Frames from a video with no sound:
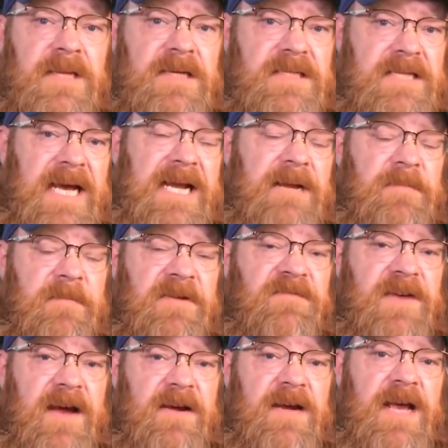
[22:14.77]
Second Amendment
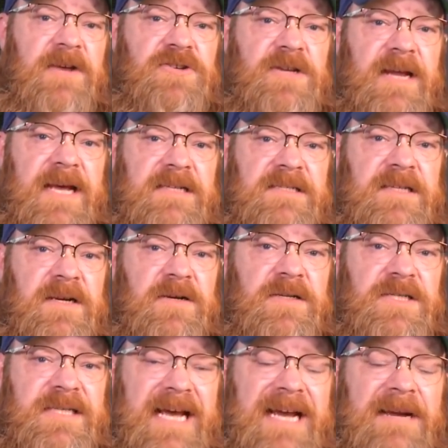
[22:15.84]
Foundation has their
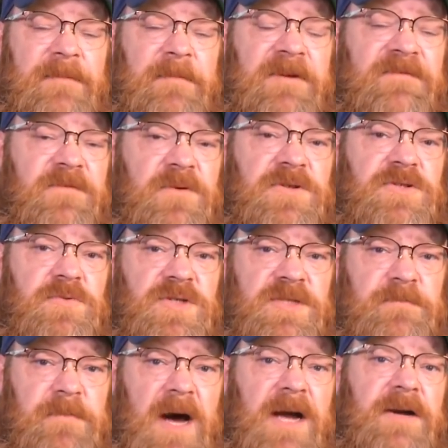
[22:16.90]
Second Amendment First
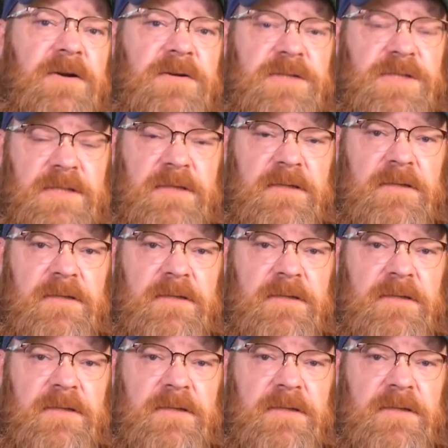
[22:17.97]
Responders.